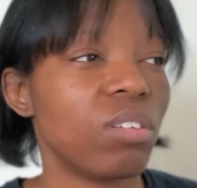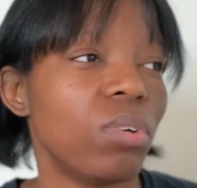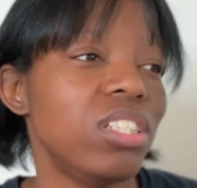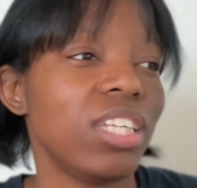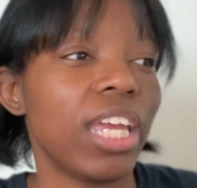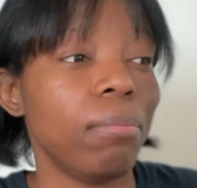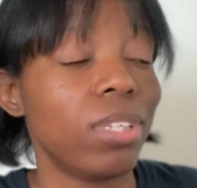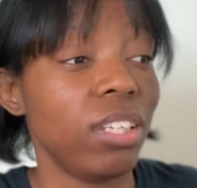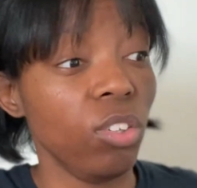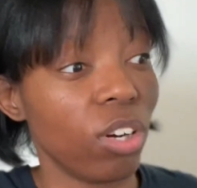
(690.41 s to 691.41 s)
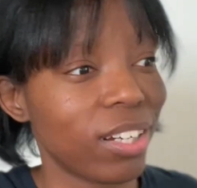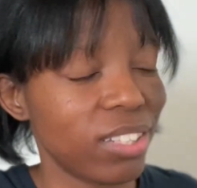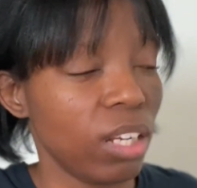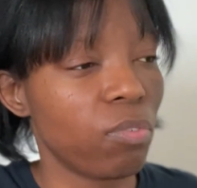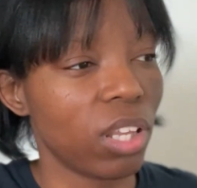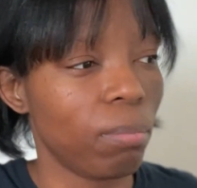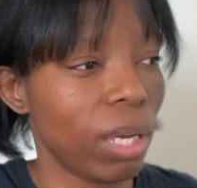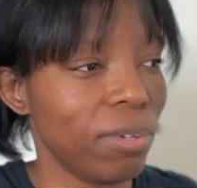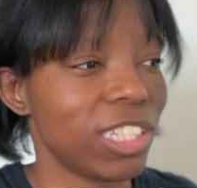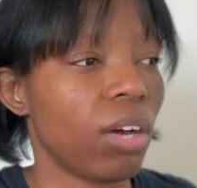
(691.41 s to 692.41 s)
And when she came to New York City for the
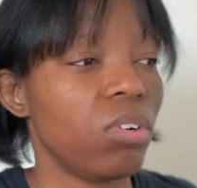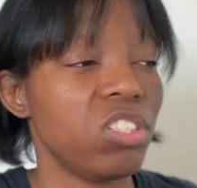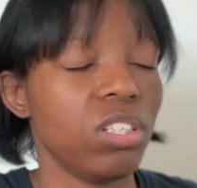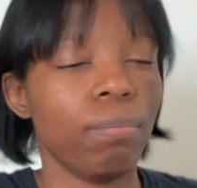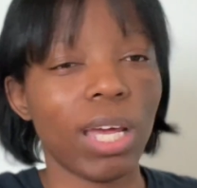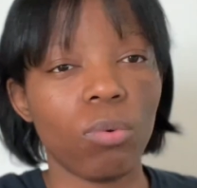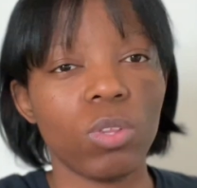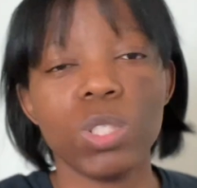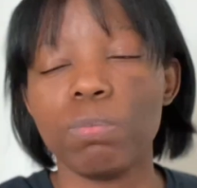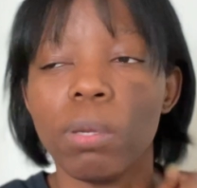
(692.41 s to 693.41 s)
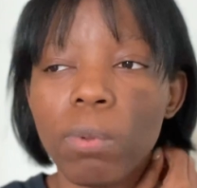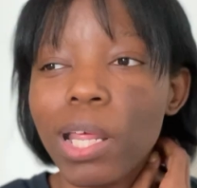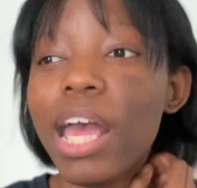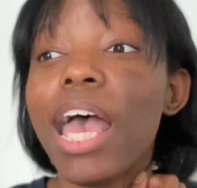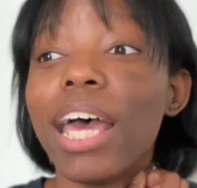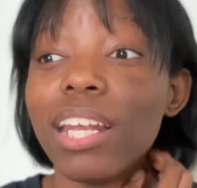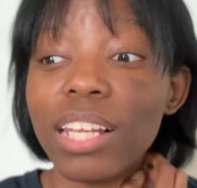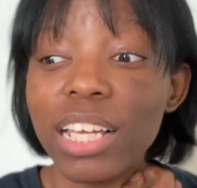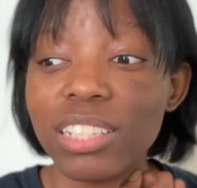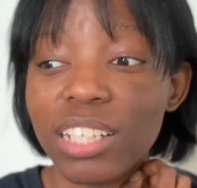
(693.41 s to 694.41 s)
baby shower, she met with those people and
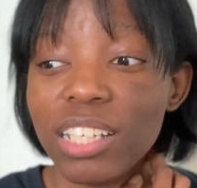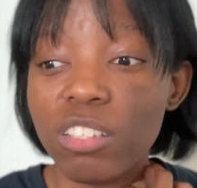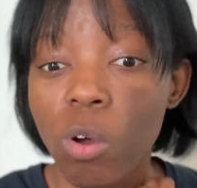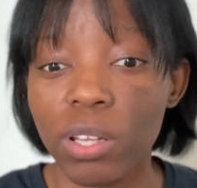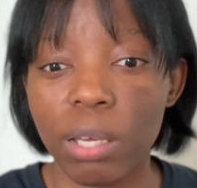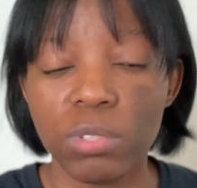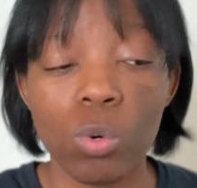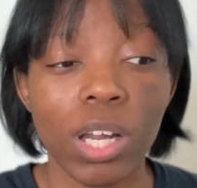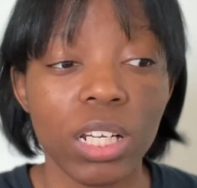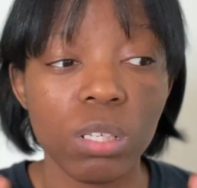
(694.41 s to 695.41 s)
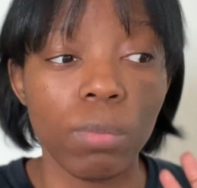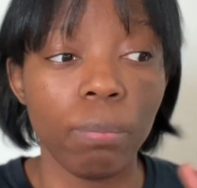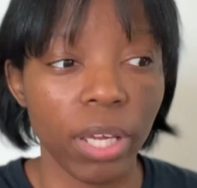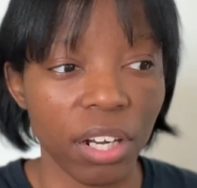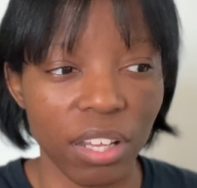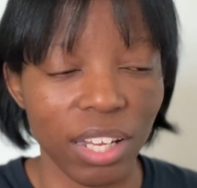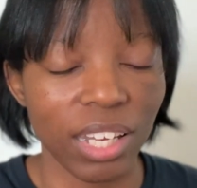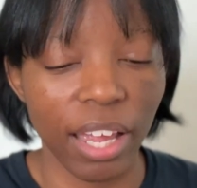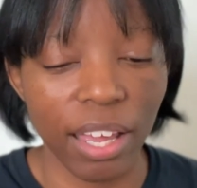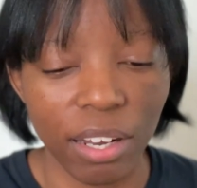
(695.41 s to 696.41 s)
allegedly told them she wanted to be bigger than
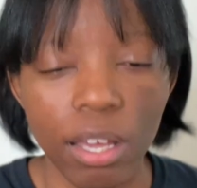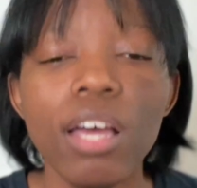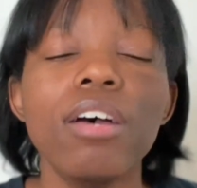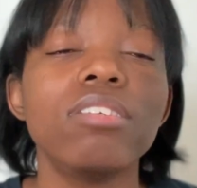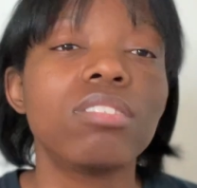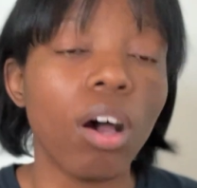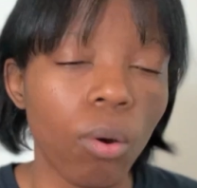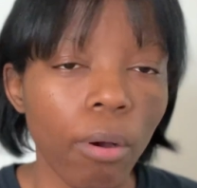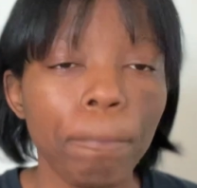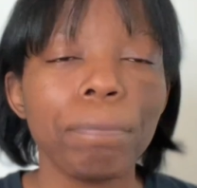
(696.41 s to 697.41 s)
Diana. So